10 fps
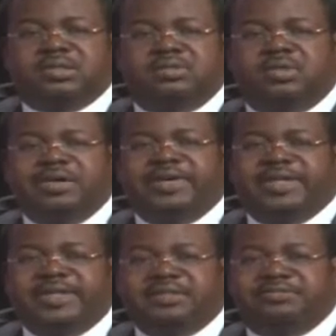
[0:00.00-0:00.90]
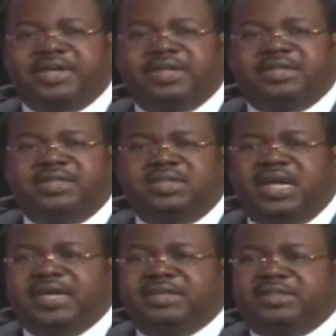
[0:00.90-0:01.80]
who have identified
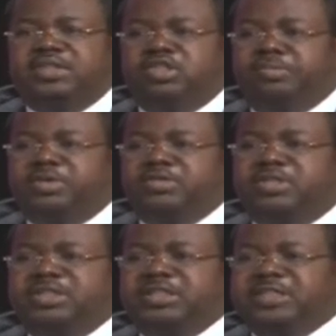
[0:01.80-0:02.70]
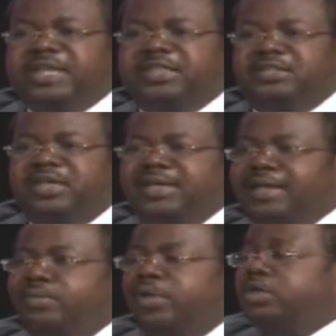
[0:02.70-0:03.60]
and seen the opportunities in Nigeria that
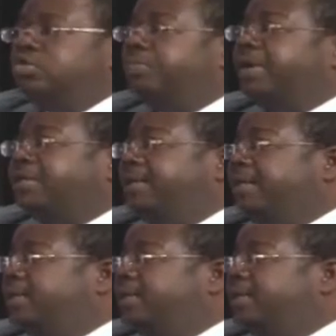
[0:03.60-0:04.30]
are willing to partner